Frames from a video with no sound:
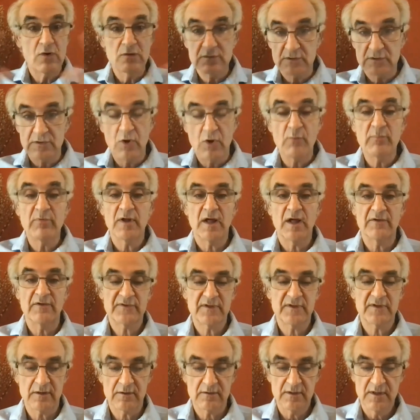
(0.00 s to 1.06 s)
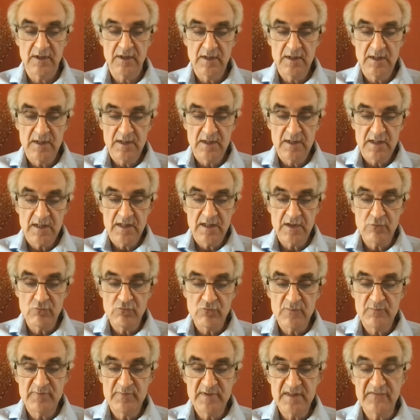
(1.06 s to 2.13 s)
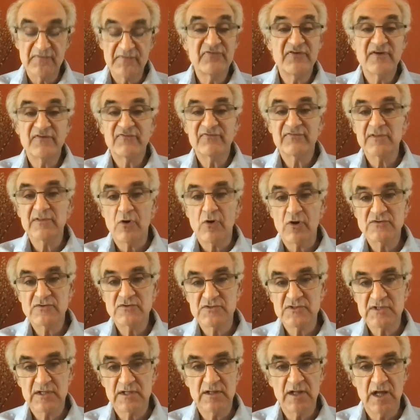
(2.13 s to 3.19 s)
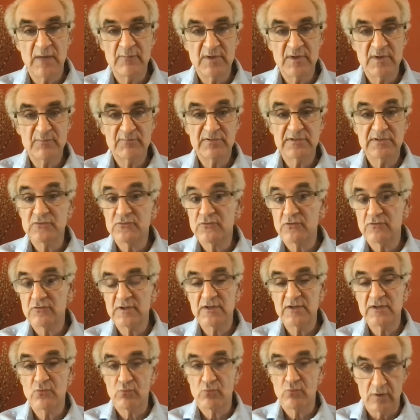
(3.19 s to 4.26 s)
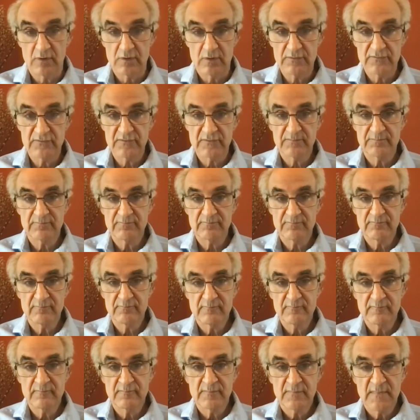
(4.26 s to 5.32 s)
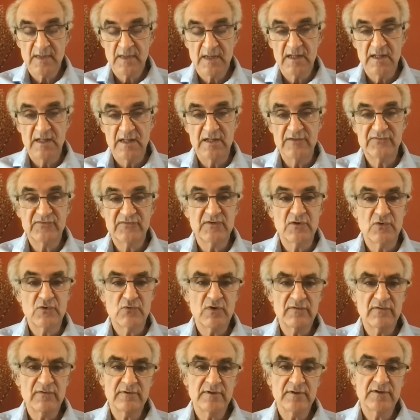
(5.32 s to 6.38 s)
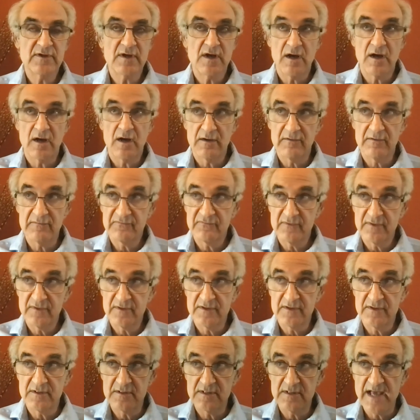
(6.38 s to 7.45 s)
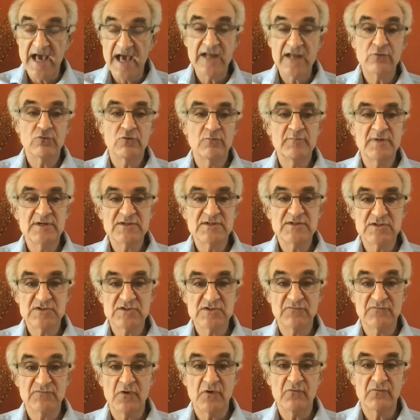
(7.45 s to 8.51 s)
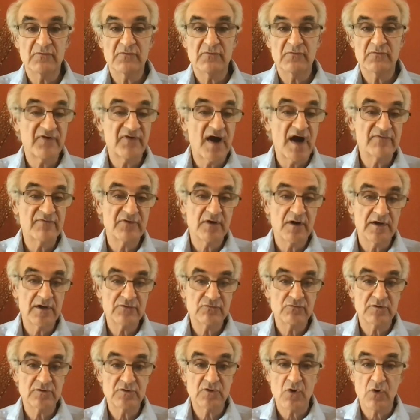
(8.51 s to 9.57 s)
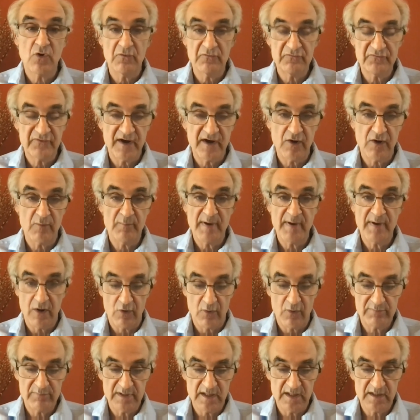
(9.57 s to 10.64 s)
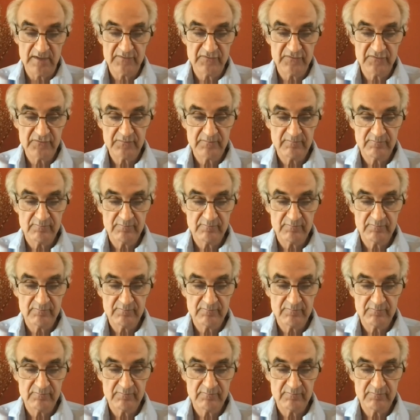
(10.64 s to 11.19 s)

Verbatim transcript: global healthcare, it would be the fifth largest climate polluter in the world. It's the equivalent of the annual emissions of over 500 coal-fired power plants.